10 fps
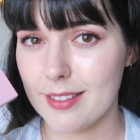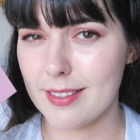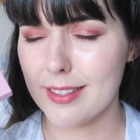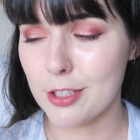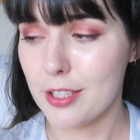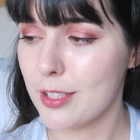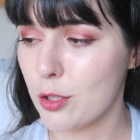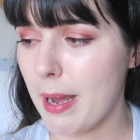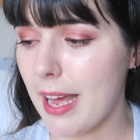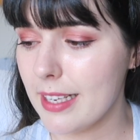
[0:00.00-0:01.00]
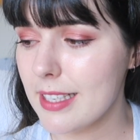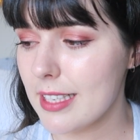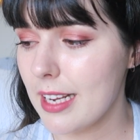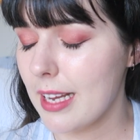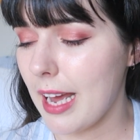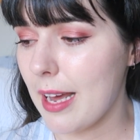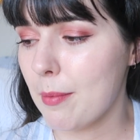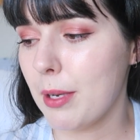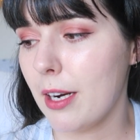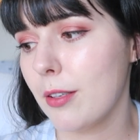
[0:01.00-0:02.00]
such a little palette.
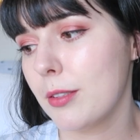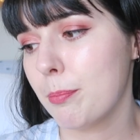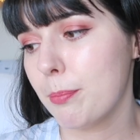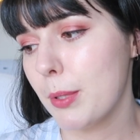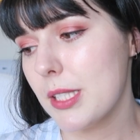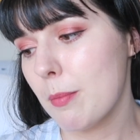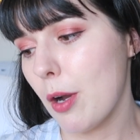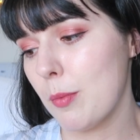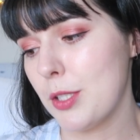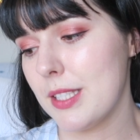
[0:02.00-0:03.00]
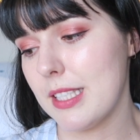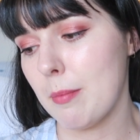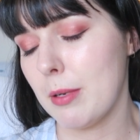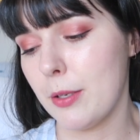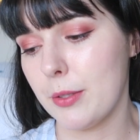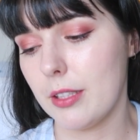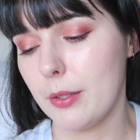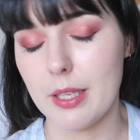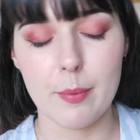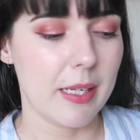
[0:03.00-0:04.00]
But I'll put some options down below,
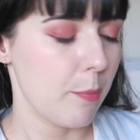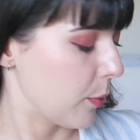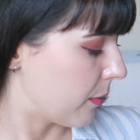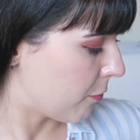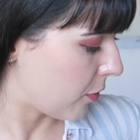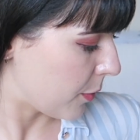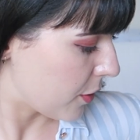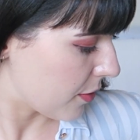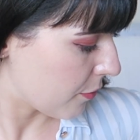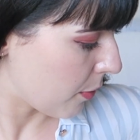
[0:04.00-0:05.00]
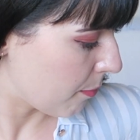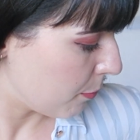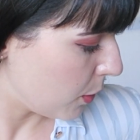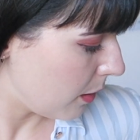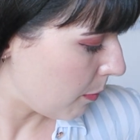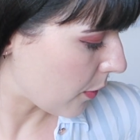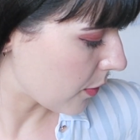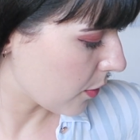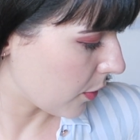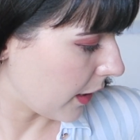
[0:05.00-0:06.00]
including where I bought them from, which is from Beauty
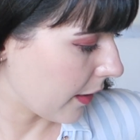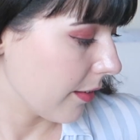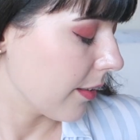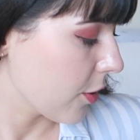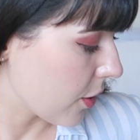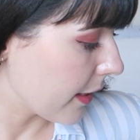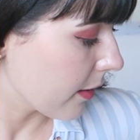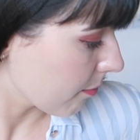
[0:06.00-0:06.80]
Box Korea, actually.